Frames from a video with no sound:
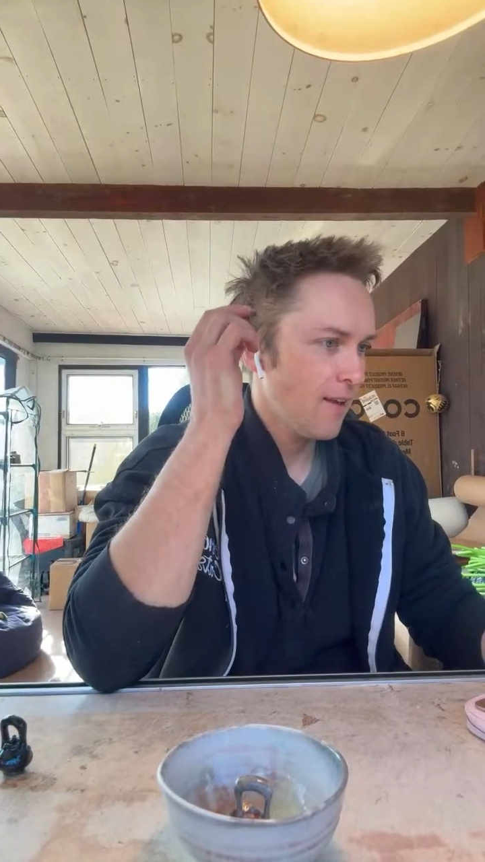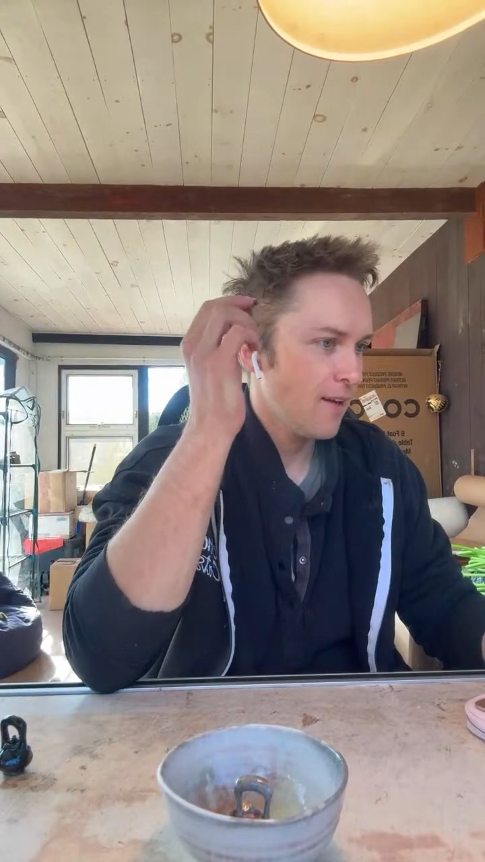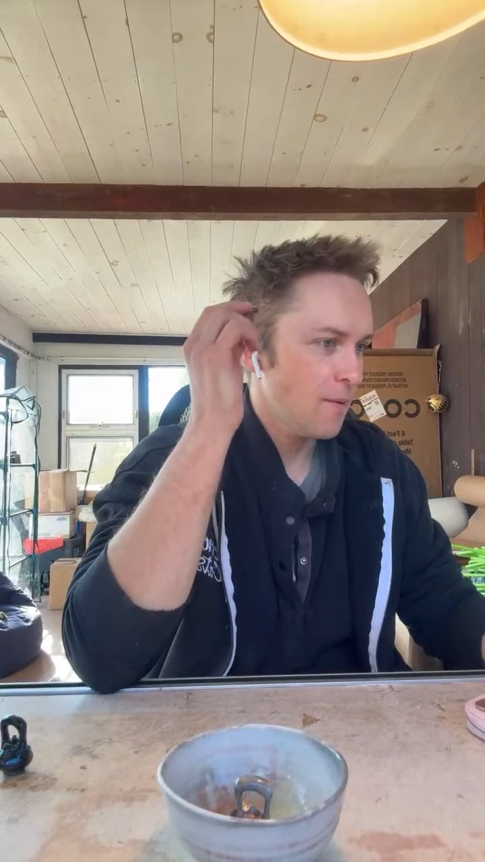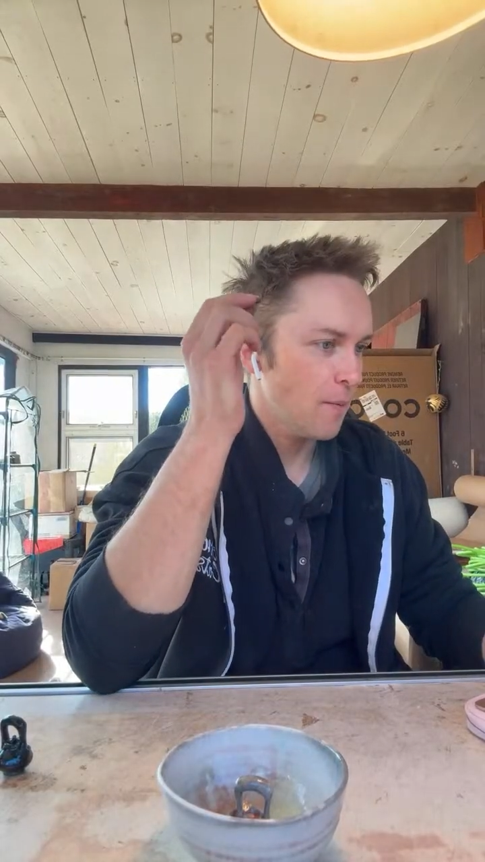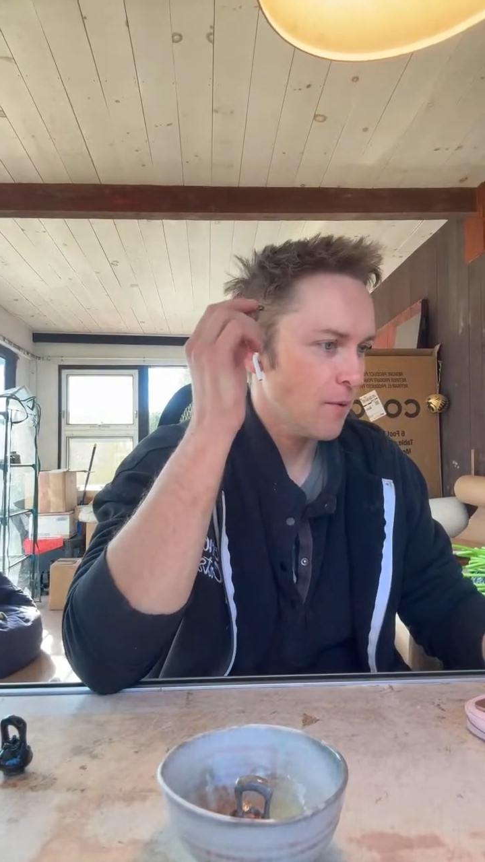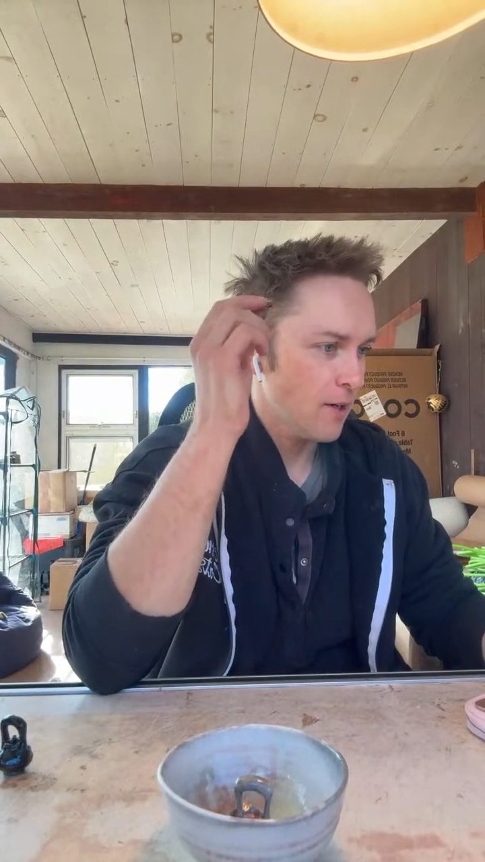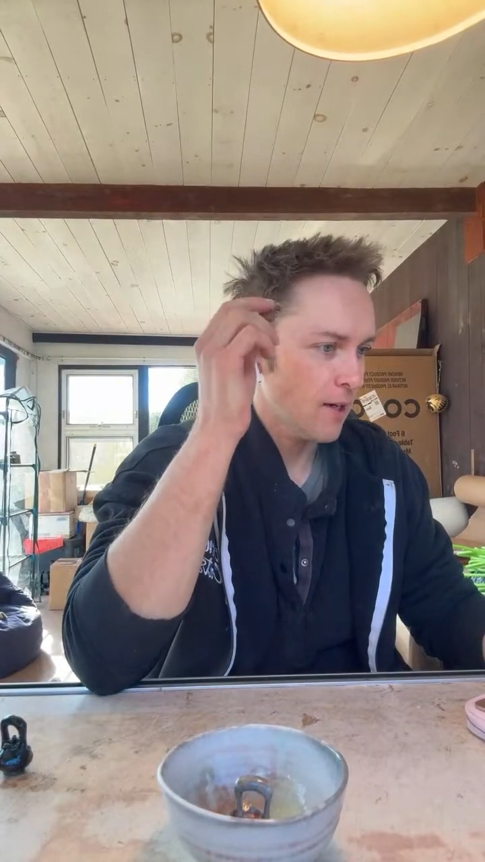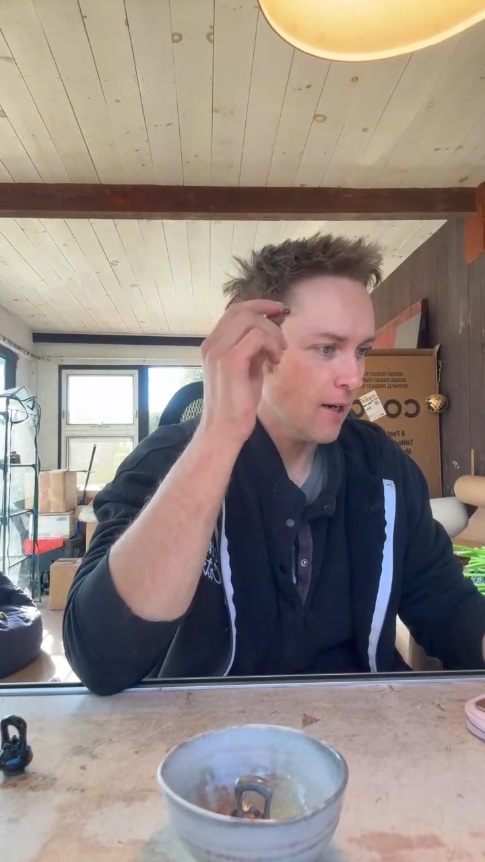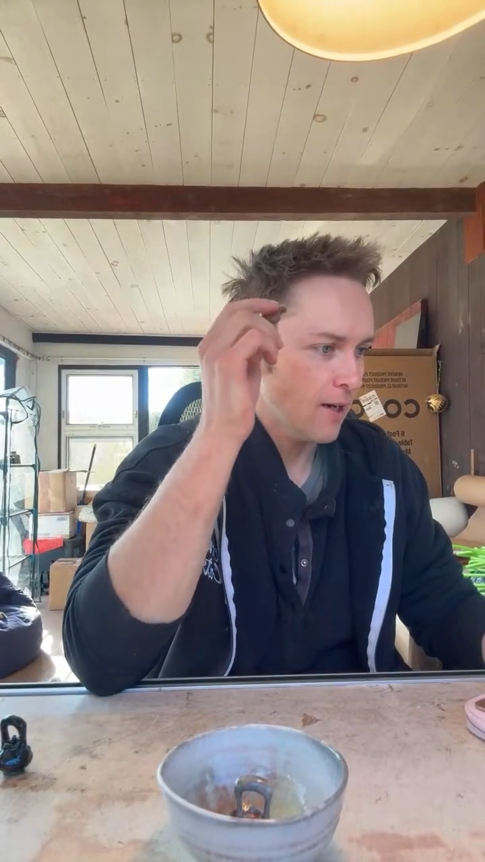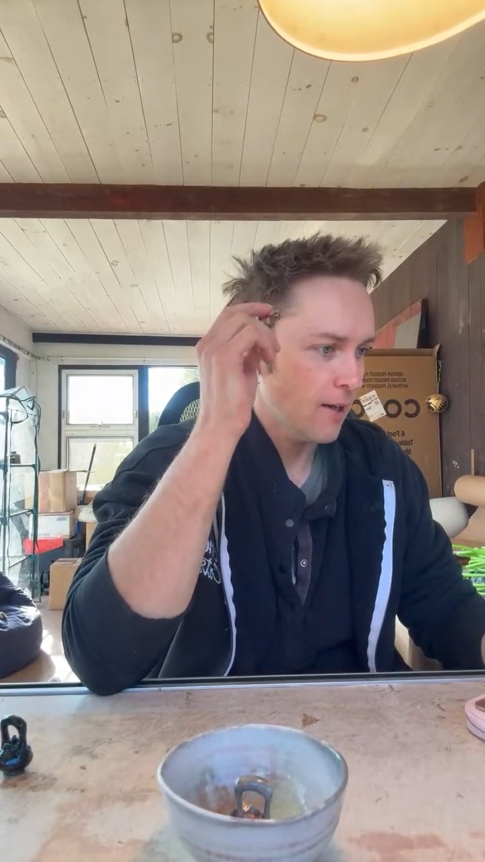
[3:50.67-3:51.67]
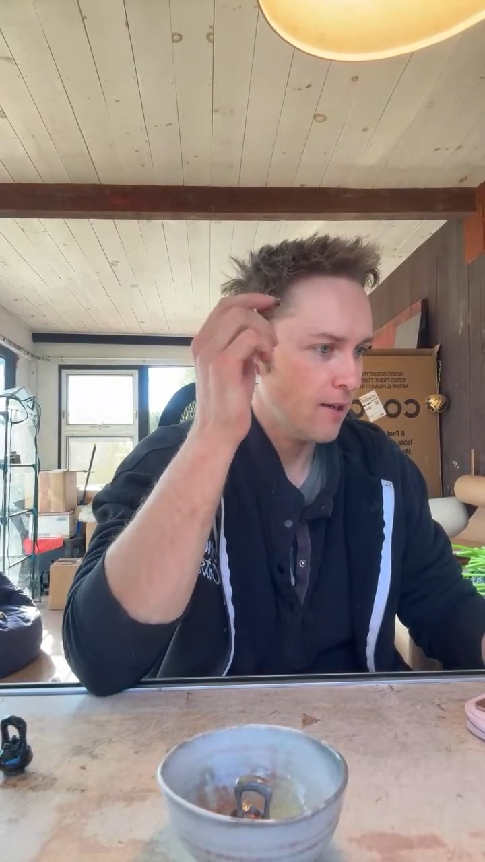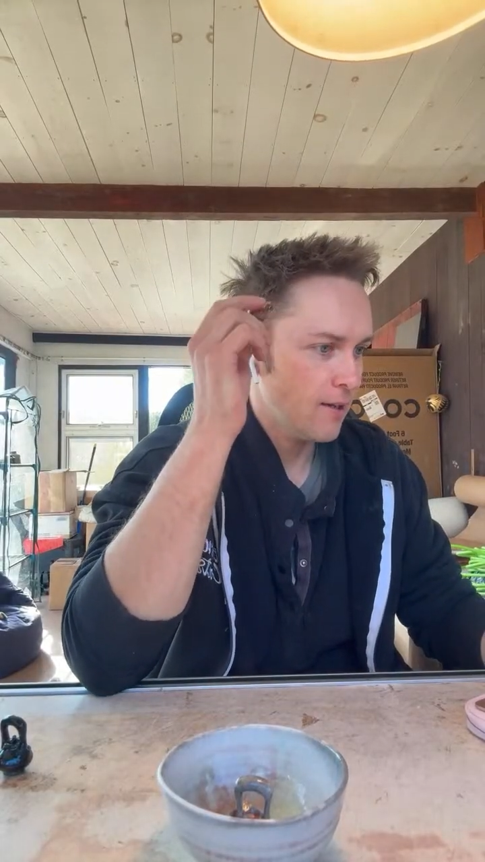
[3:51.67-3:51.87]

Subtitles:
I remember